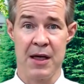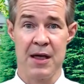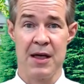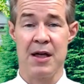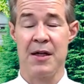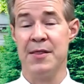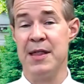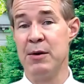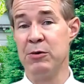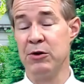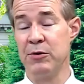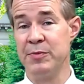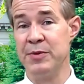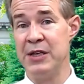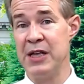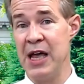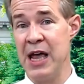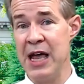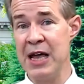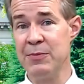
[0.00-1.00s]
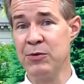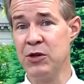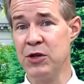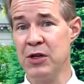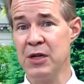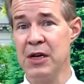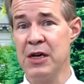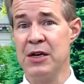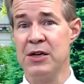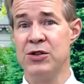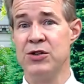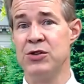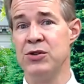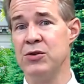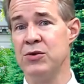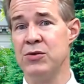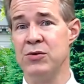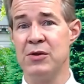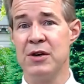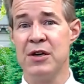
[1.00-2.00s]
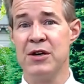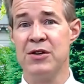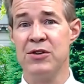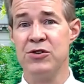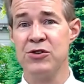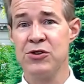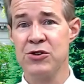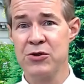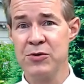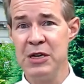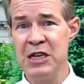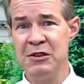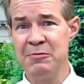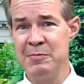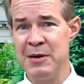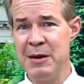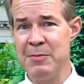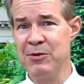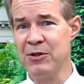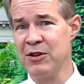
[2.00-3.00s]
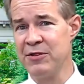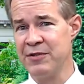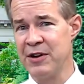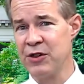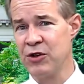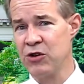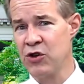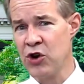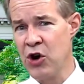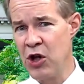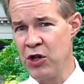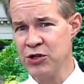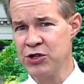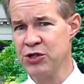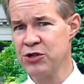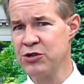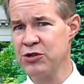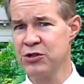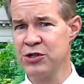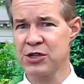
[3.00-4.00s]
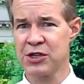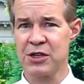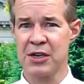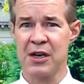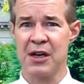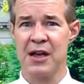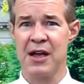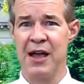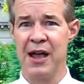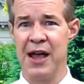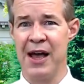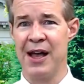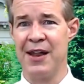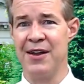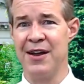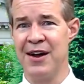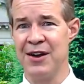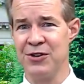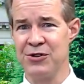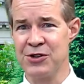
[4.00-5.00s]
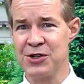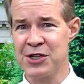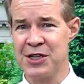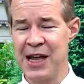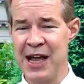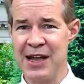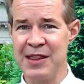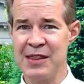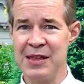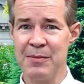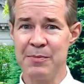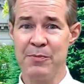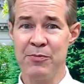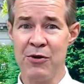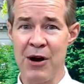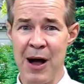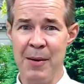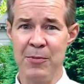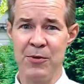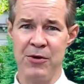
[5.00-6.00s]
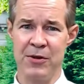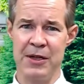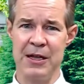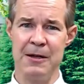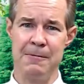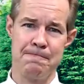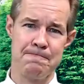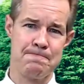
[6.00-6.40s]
They will be able to treat people of other cultures and understand them properly.